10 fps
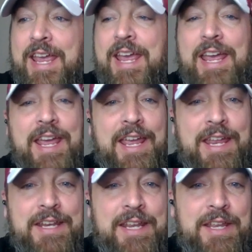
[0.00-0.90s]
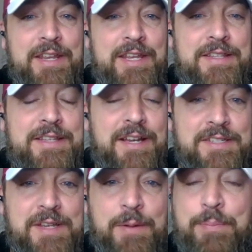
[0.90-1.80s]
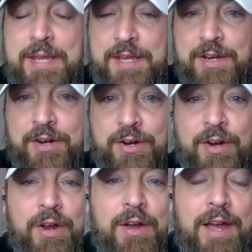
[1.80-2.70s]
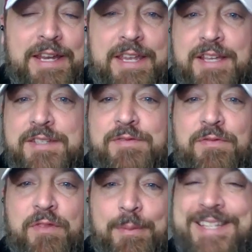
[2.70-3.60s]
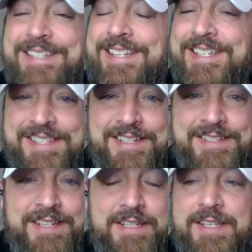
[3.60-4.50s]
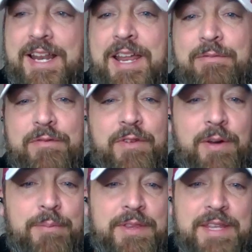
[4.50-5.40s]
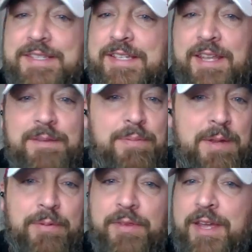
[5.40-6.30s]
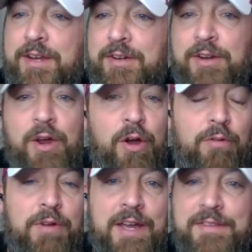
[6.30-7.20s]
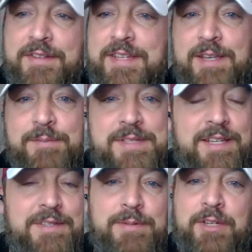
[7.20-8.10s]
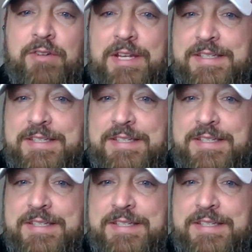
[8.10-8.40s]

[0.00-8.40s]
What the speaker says: and it does appear, I guess, from a distance that he's not having fun, but they said the people that are around the team said he's been a great